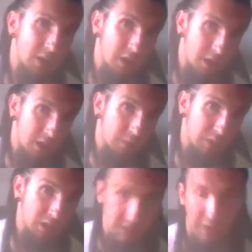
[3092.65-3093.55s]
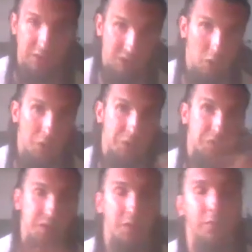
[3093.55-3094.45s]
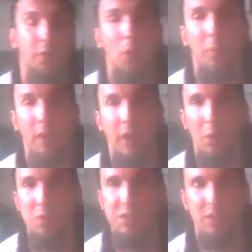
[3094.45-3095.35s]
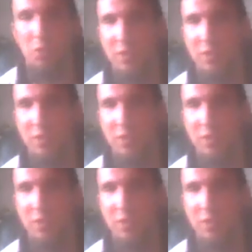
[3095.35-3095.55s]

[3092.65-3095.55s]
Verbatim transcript: because obviously Jonas was in the film, and I was like, so this mm-hmm.